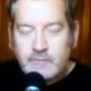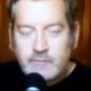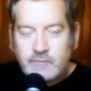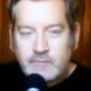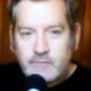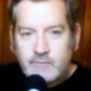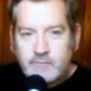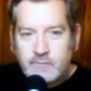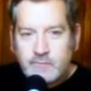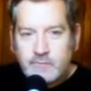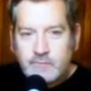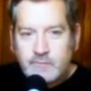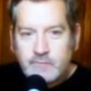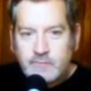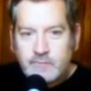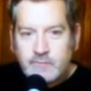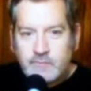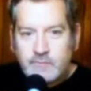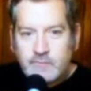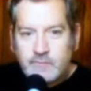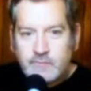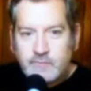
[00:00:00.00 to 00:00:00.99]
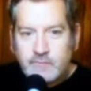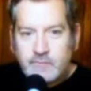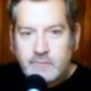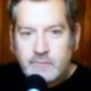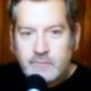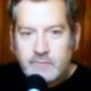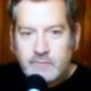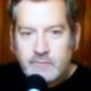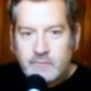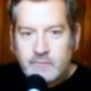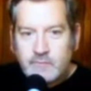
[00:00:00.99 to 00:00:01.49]

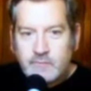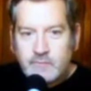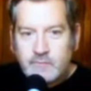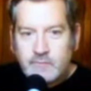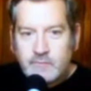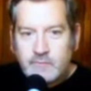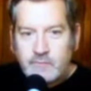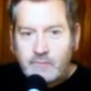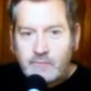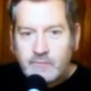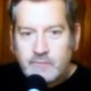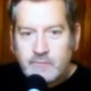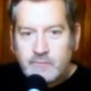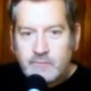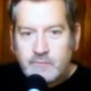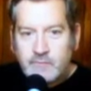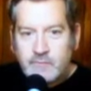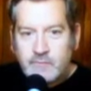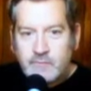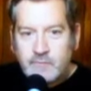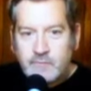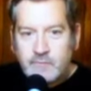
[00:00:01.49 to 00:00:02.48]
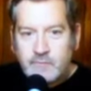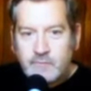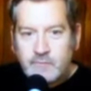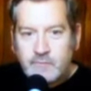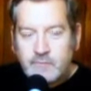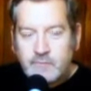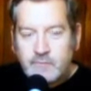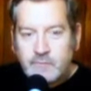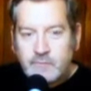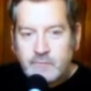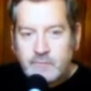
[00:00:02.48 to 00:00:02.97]

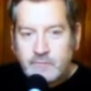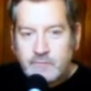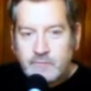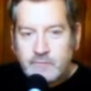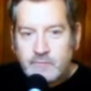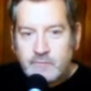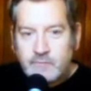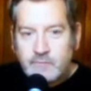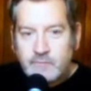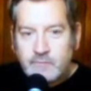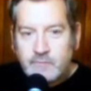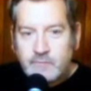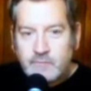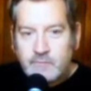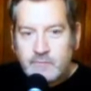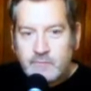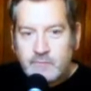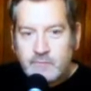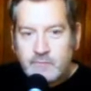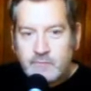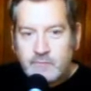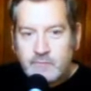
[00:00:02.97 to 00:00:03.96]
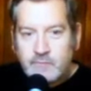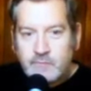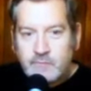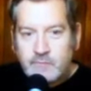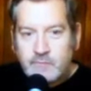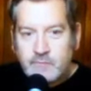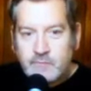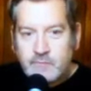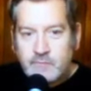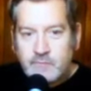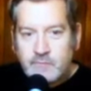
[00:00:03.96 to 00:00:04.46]

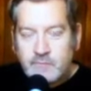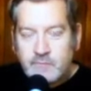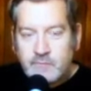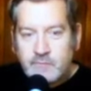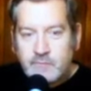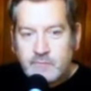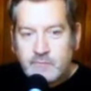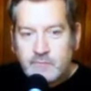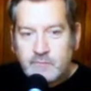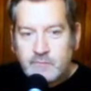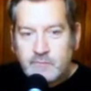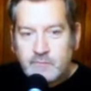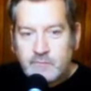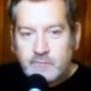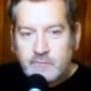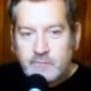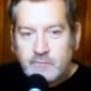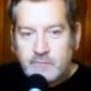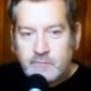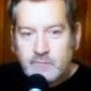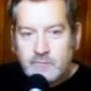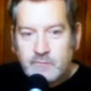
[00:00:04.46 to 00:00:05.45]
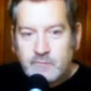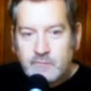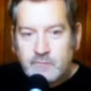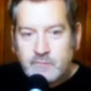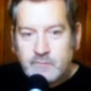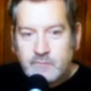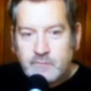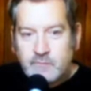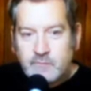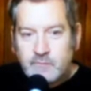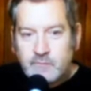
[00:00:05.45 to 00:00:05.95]

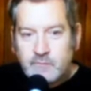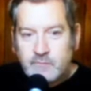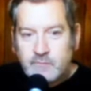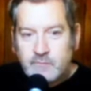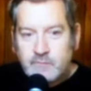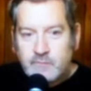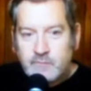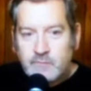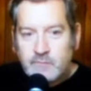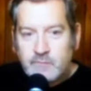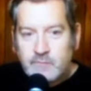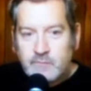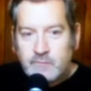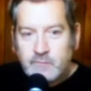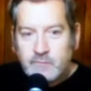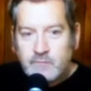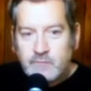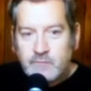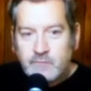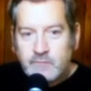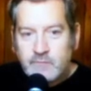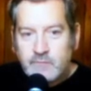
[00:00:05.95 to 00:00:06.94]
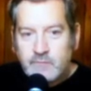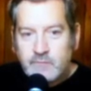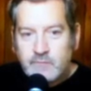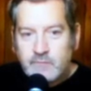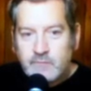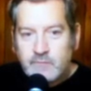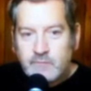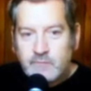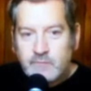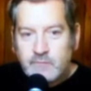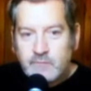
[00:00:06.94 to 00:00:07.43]

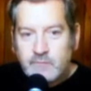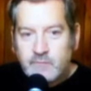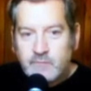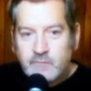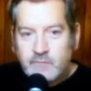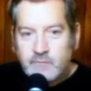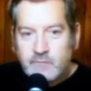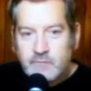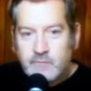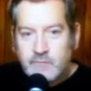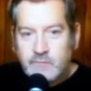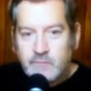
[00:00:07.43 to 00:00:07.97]
(silent)